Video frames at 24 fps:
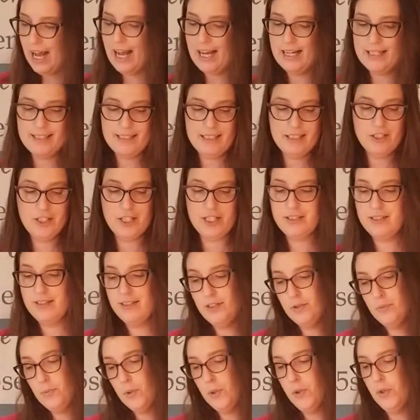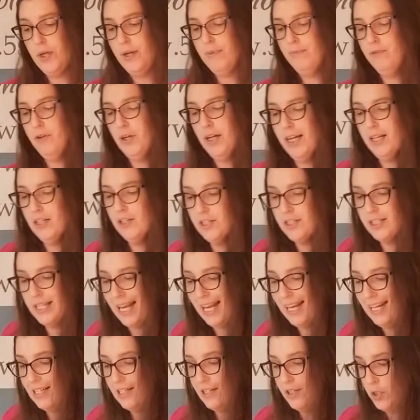I suggest this program for ages
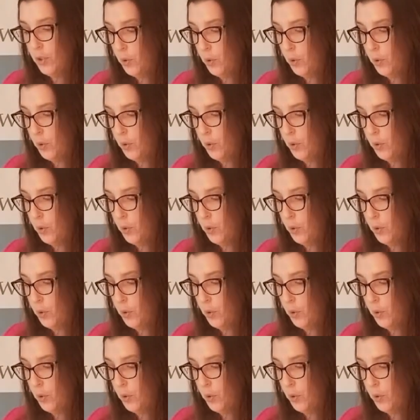8 to